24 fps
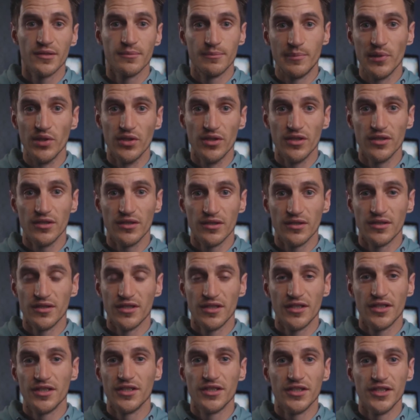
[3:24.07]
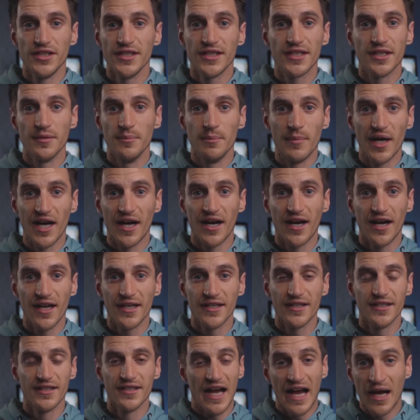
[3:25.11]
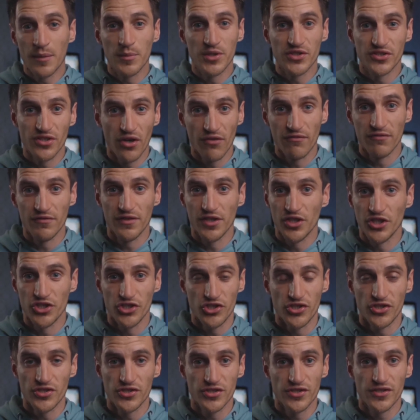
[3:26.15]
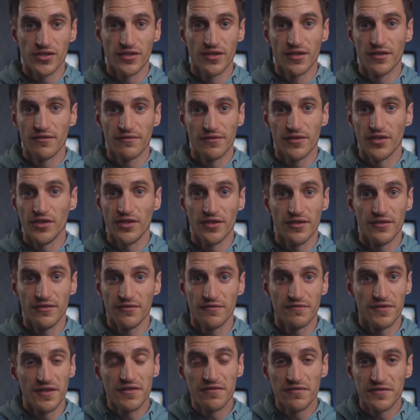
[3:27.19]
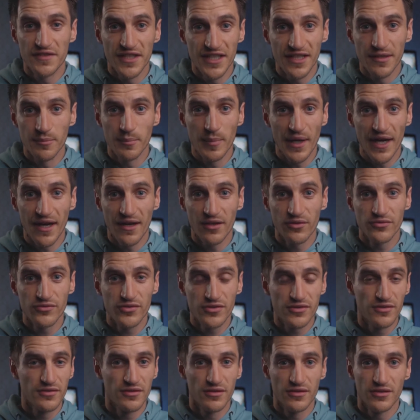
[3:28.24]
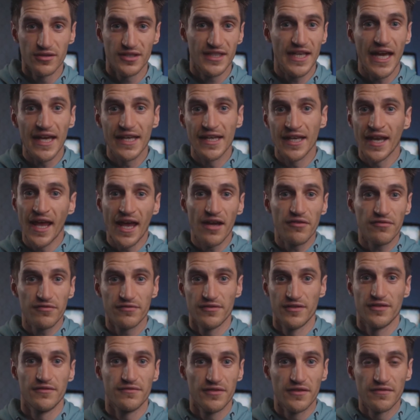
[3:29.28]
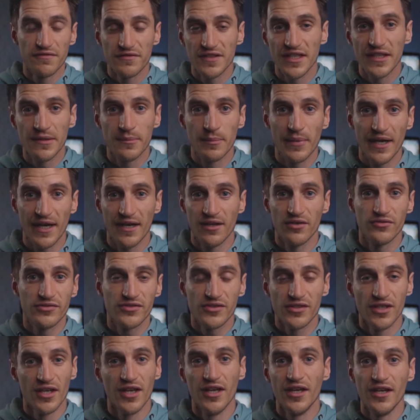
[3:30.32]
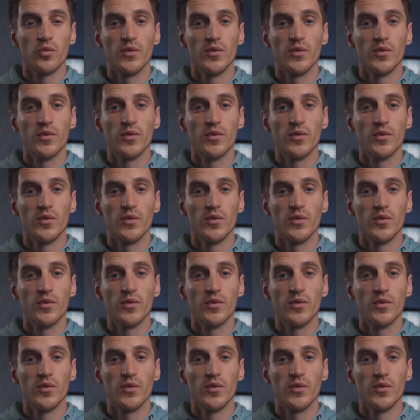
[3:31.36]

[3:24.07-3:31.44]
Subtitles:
but you can buy Amazon versions for £15, K&F £15.